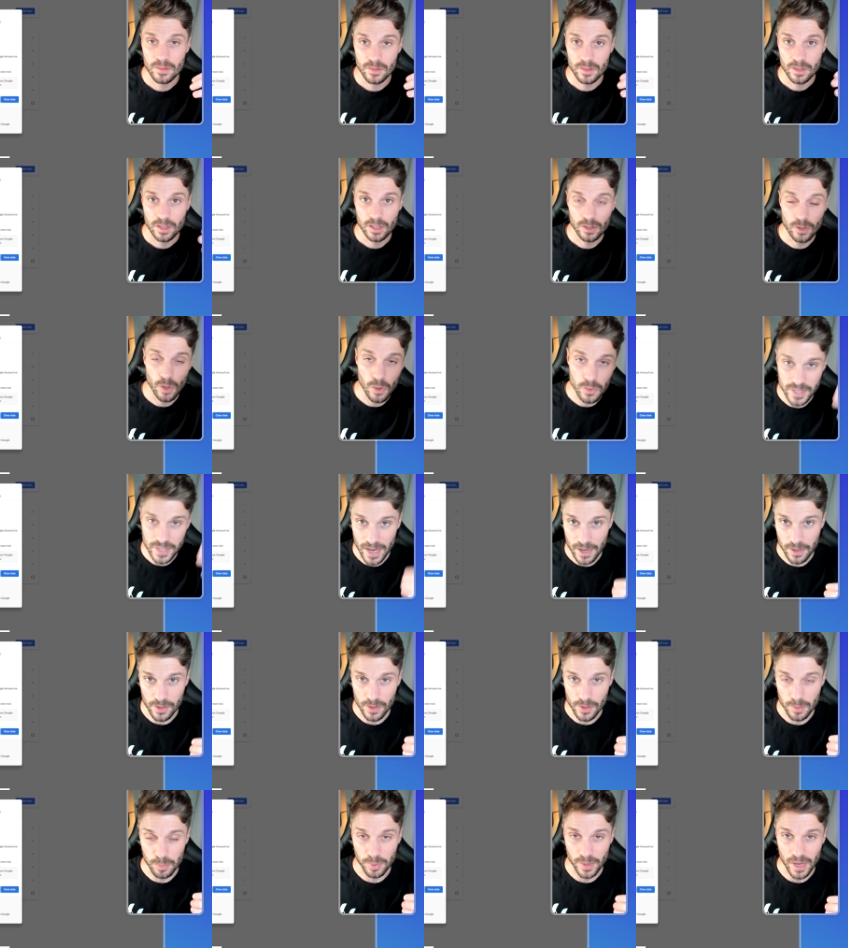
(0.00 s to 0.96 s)
close out of
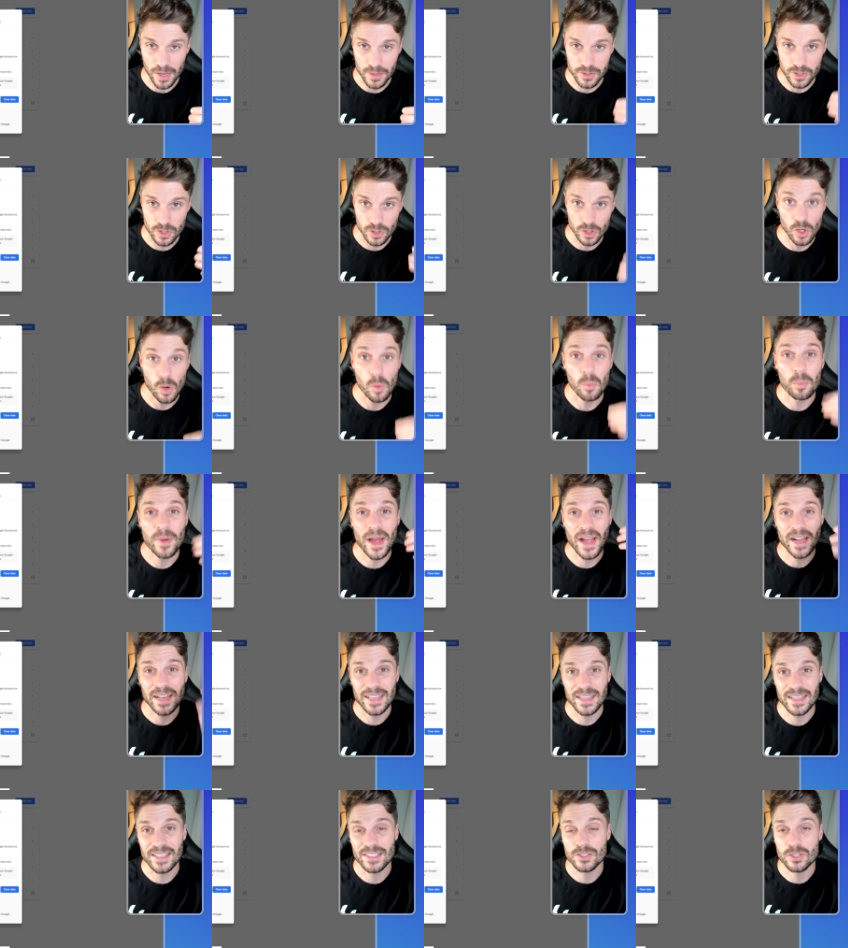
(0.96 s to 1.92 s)
the browser, go
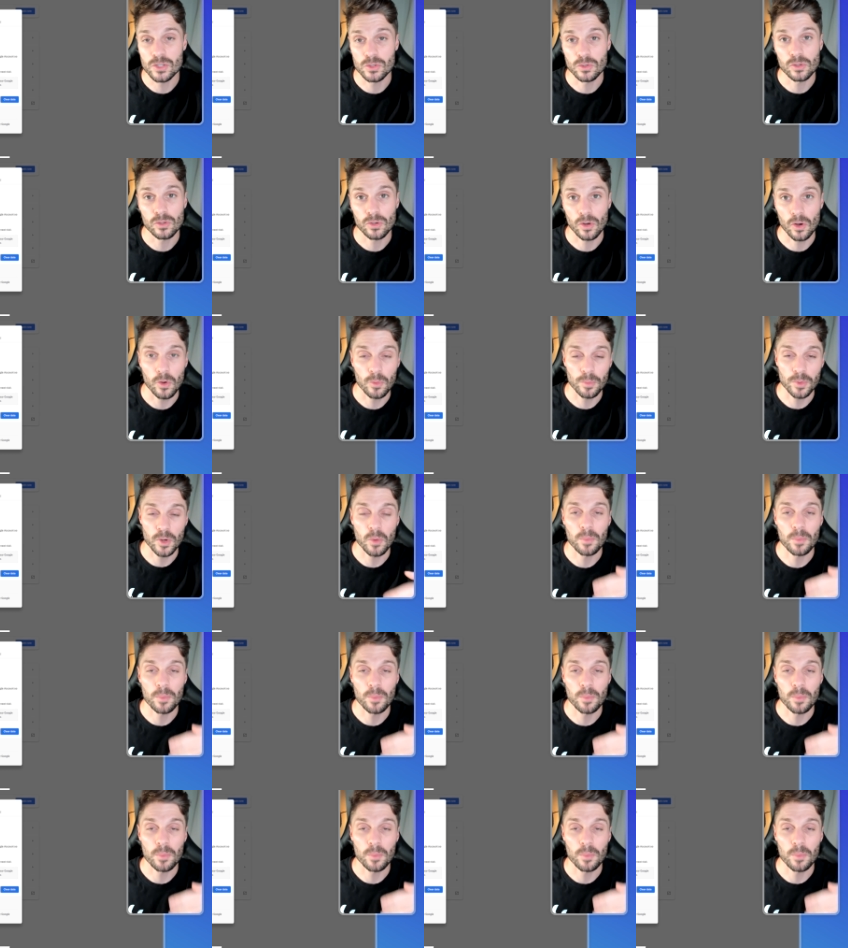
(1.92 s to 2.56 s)
back into Chrome, go